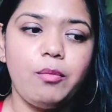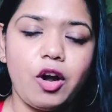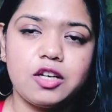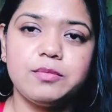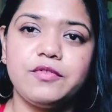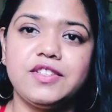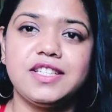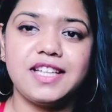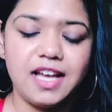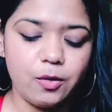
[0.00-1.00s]
Bottom of the
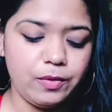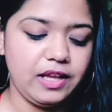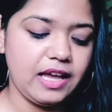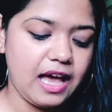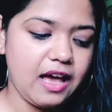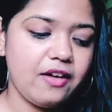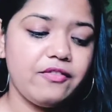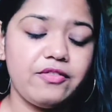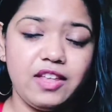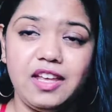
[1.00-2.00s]
deck, we have
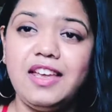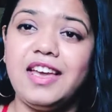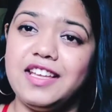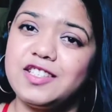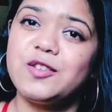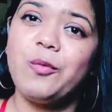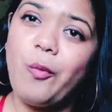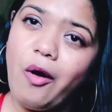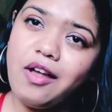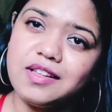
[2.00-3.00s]
the Ace
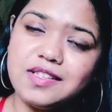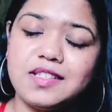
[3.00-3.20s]
of Wands.